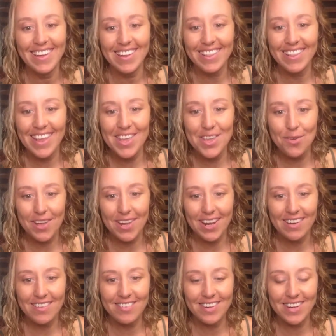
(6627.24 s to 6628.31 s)
then you can
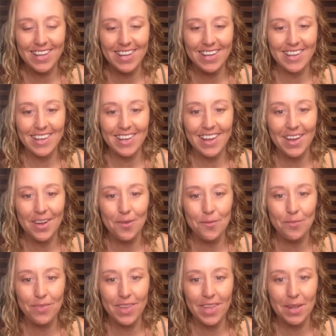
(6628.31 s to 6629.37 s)
actually,
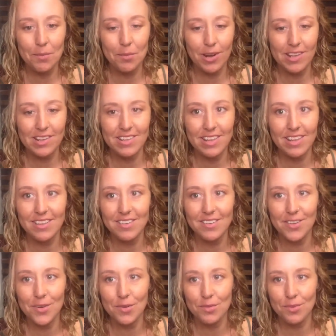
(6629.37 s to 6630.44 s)
and I'll probably send this to
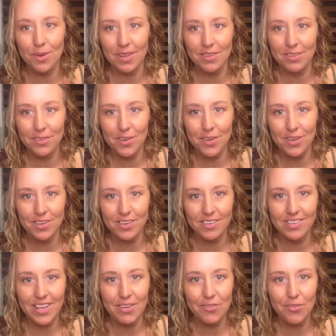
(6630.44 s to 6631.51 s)
you as well. So you can, it's
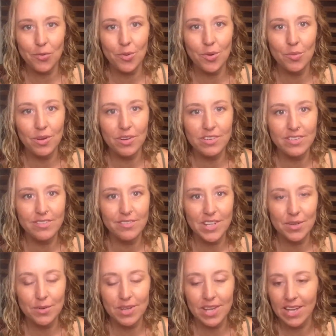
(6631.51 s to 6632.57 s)
like, if you want to watch the
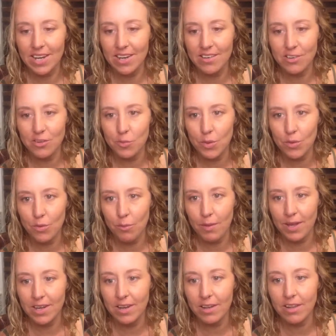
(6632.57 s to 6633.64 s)
video again and just be
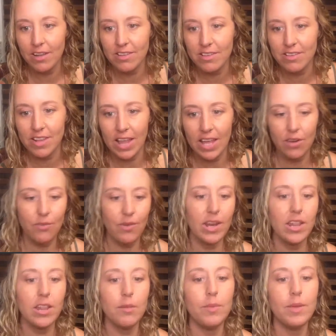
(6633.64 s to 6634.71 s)
reminded, because it's like right
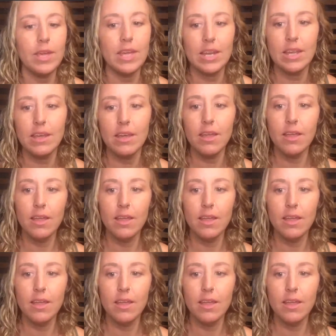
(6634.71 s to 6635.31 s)
in the beginning.